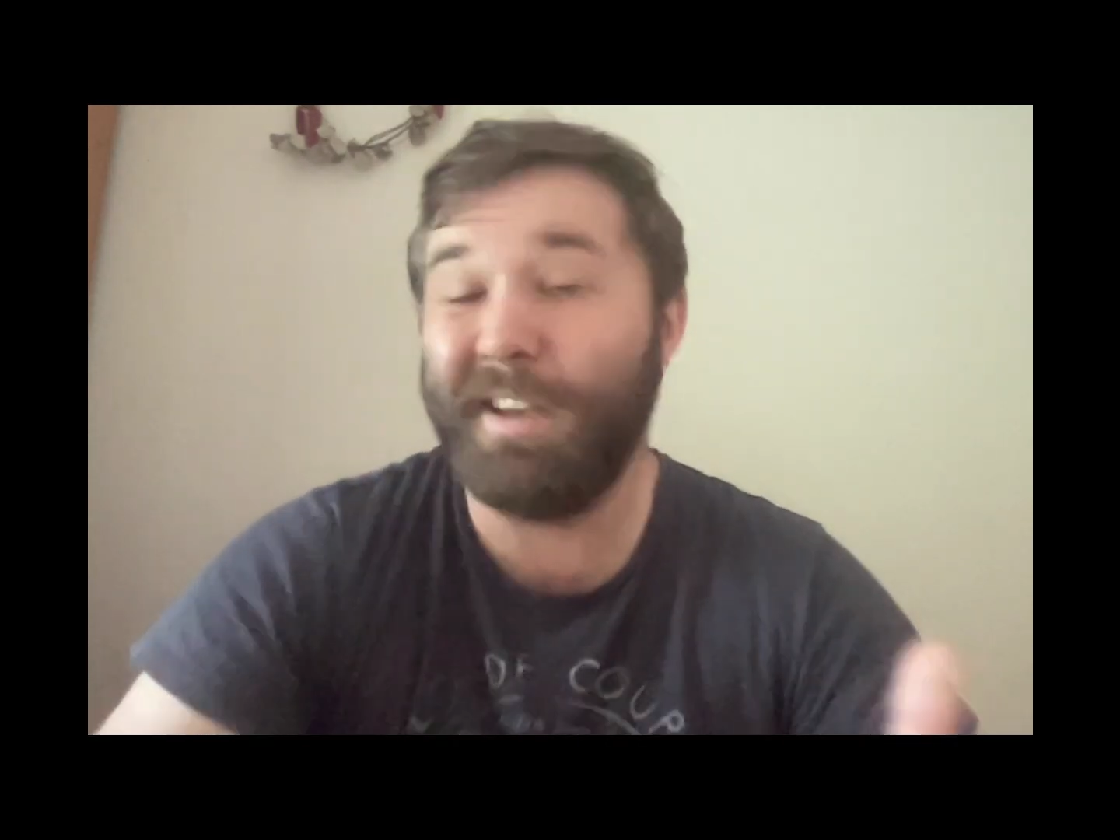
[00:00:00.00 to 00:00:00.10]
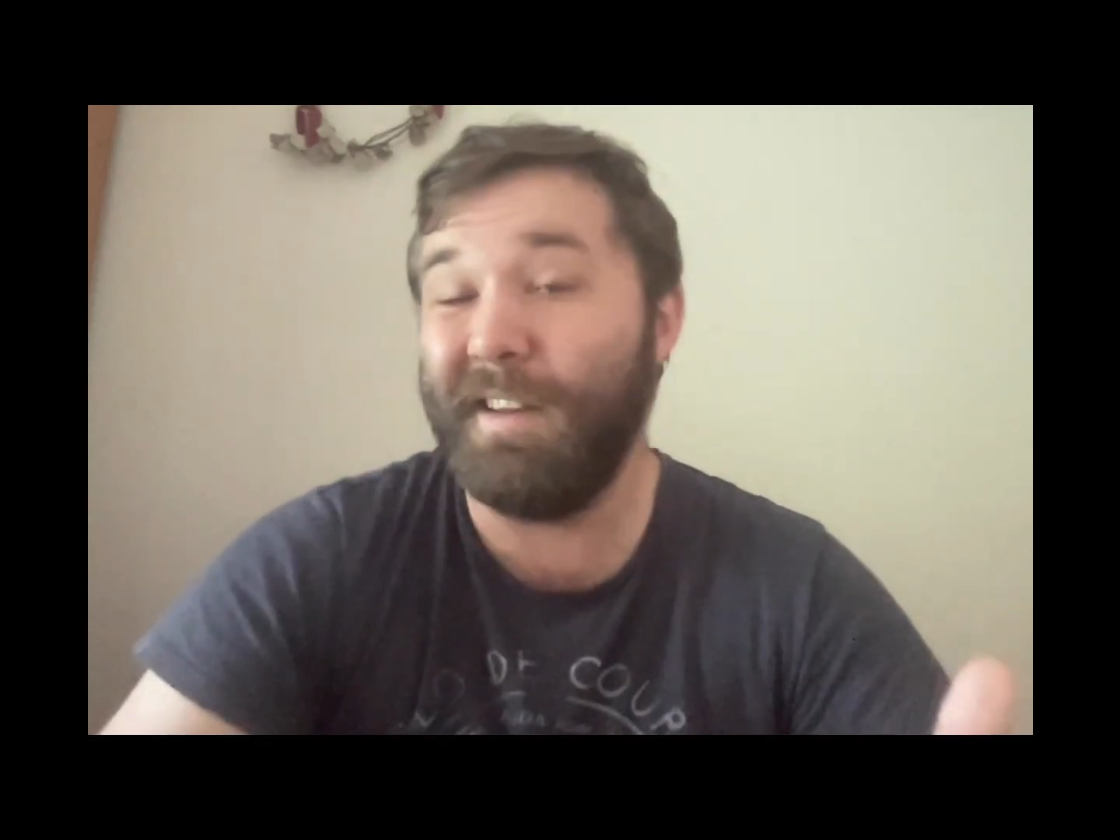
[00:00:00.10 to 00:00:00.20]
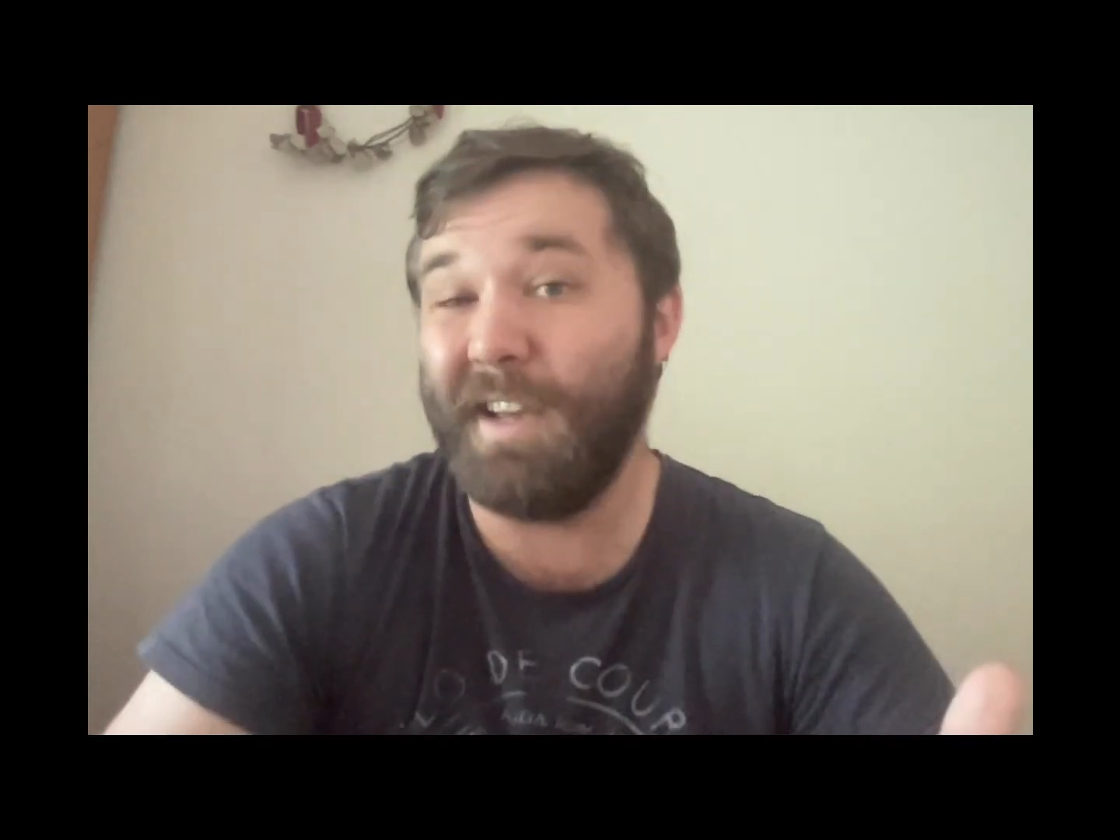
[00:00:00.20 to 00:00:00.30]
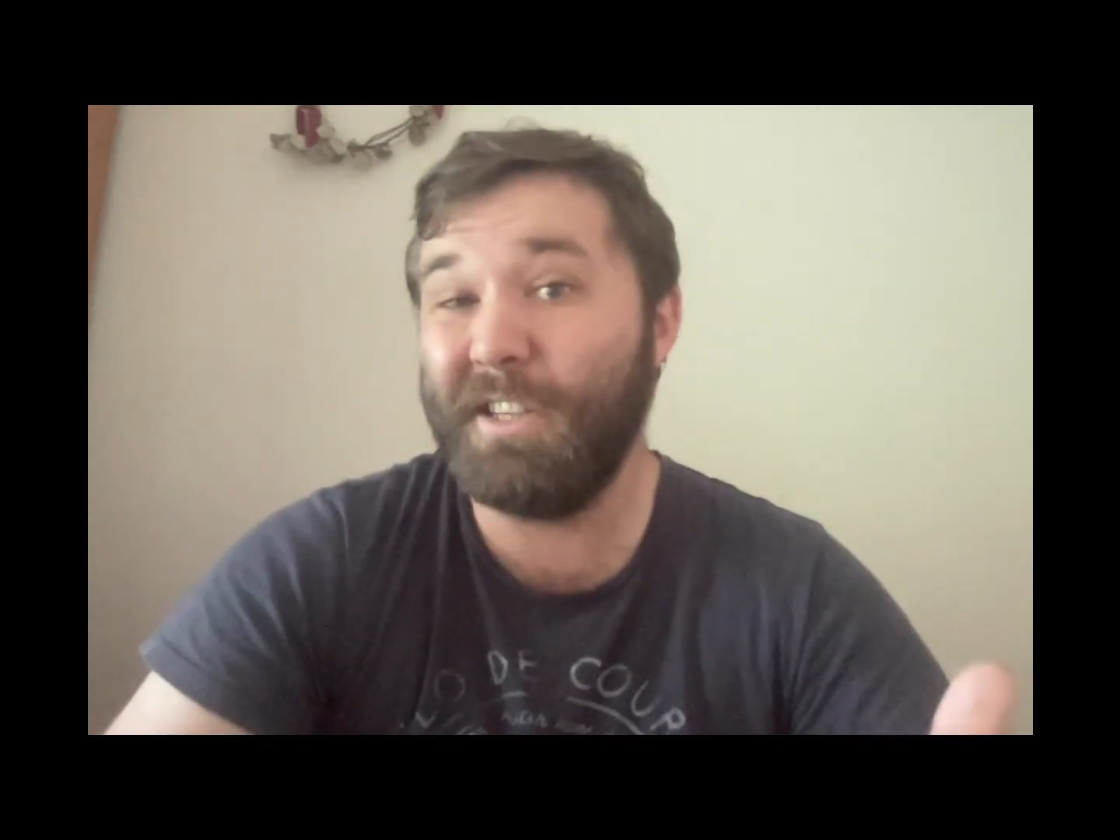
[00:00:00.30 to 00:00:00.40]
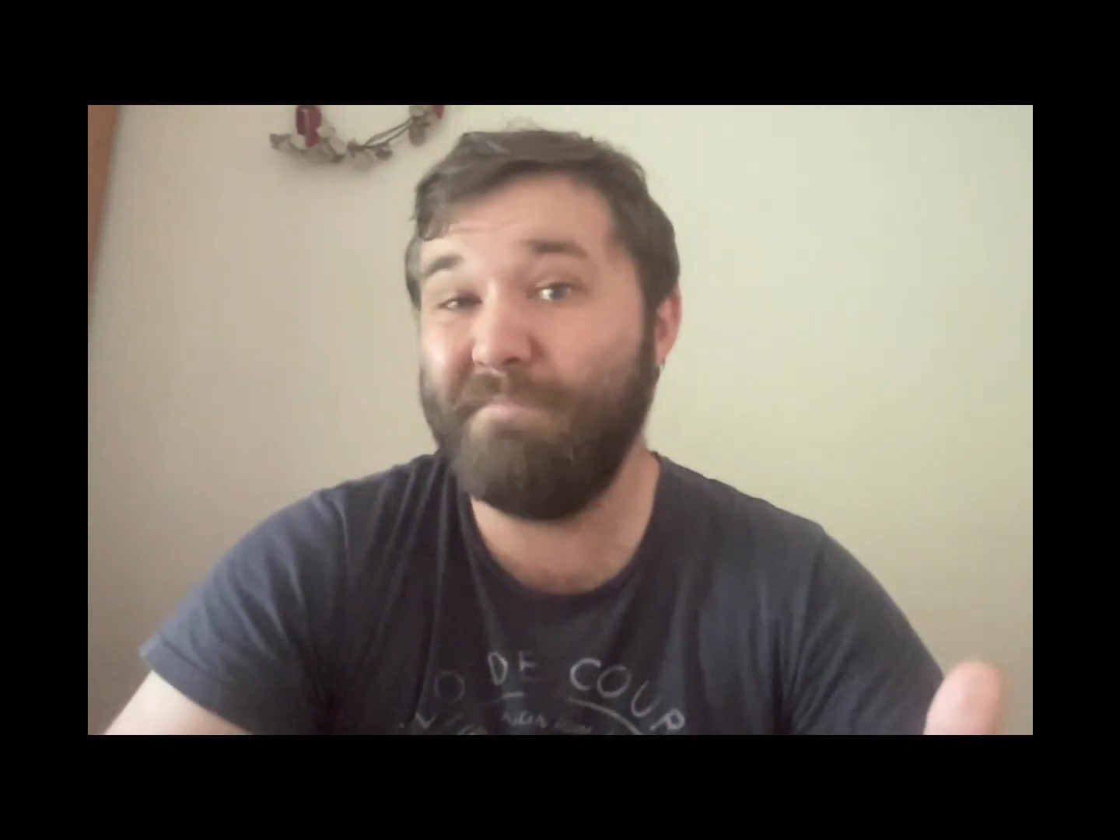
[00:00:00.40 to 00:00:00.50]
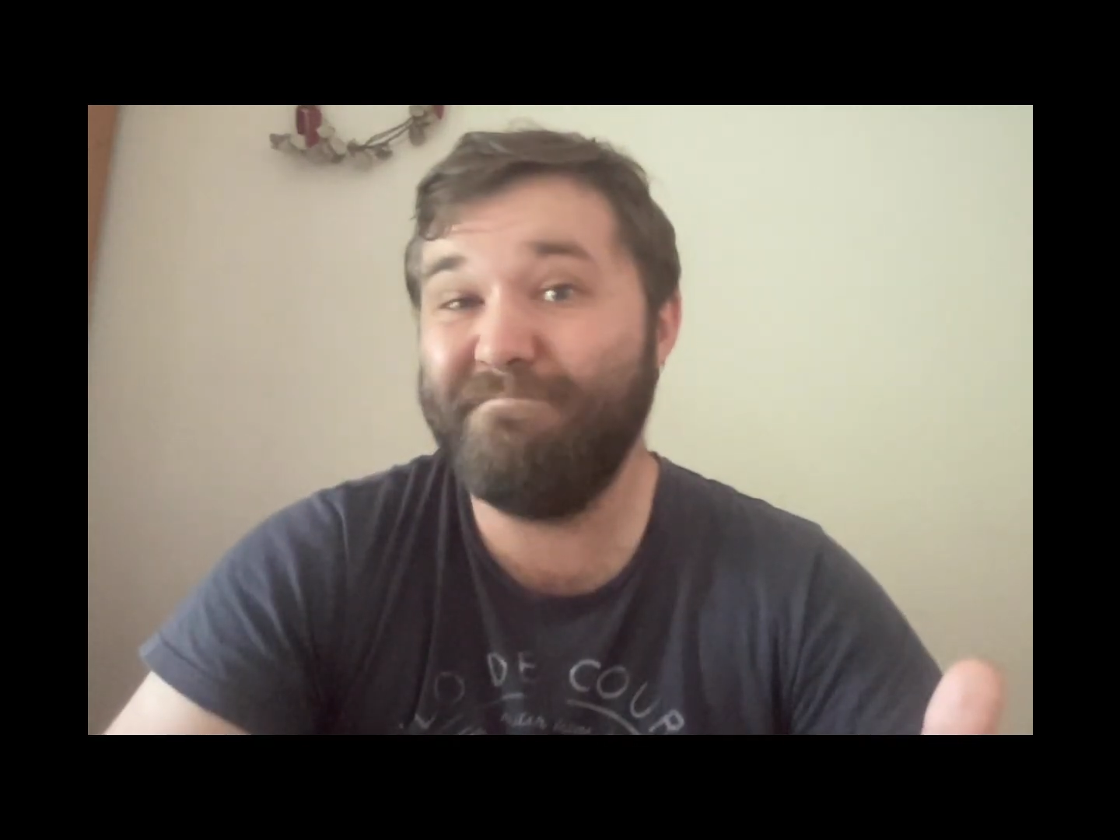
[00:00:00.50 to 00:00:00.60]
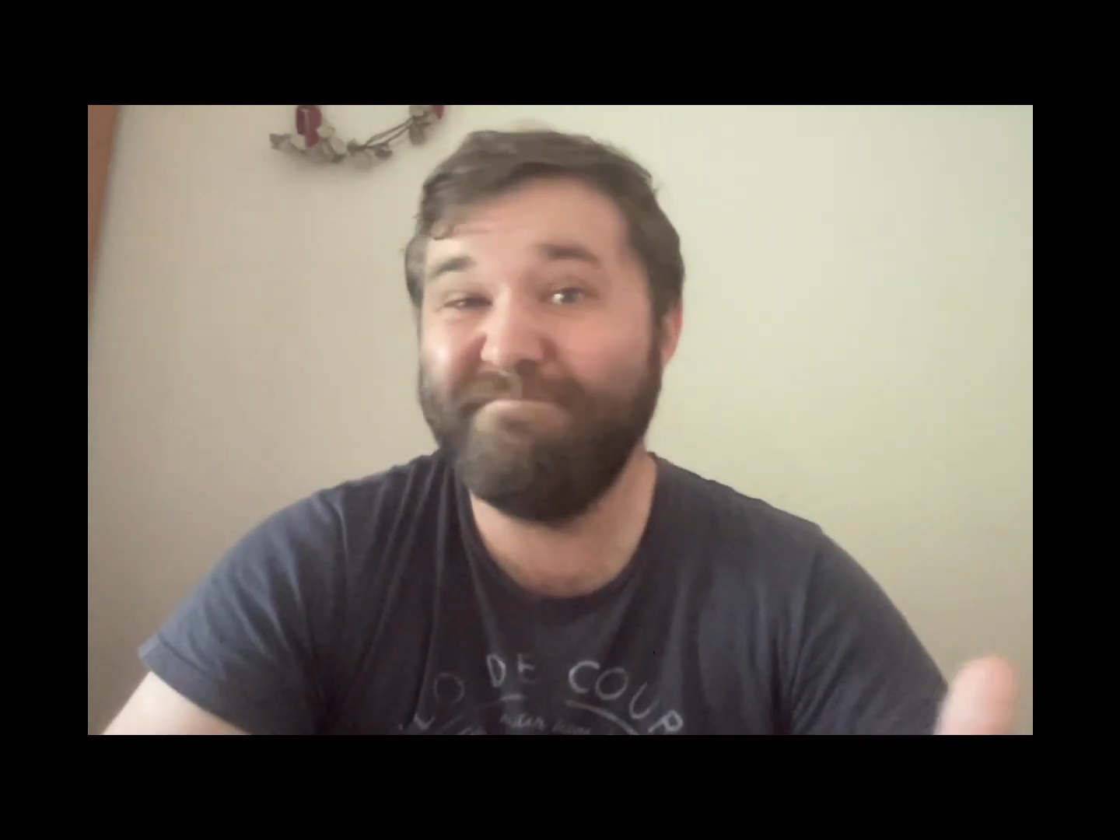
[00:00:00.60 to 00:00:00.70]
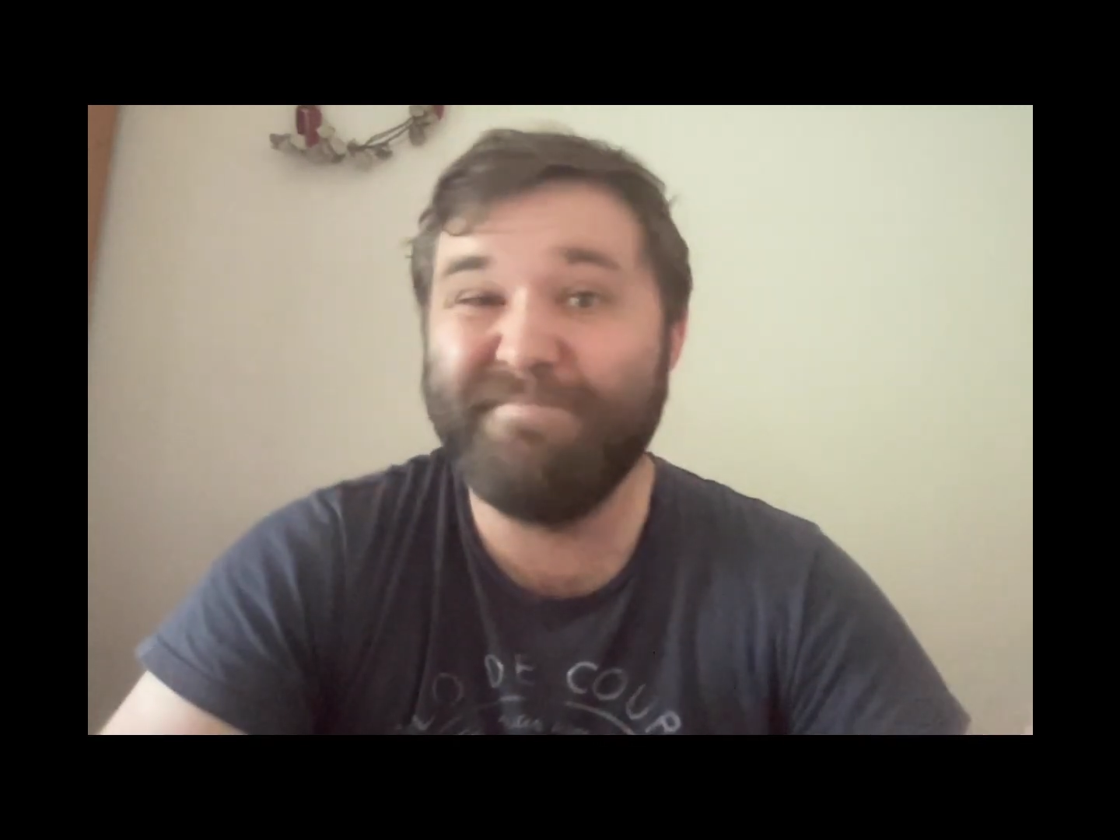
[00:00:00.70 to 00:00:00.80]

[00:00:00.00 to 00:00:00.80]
connection?